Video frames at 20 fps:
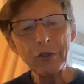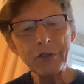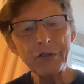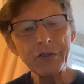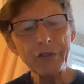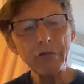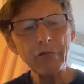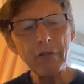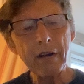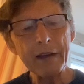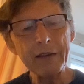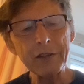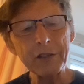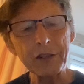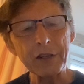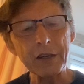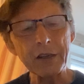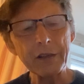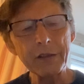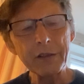
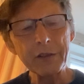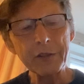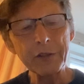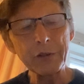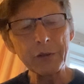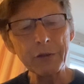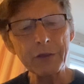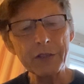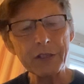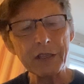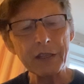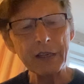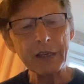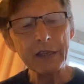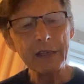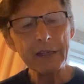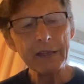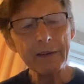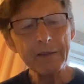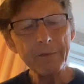surrender, you see.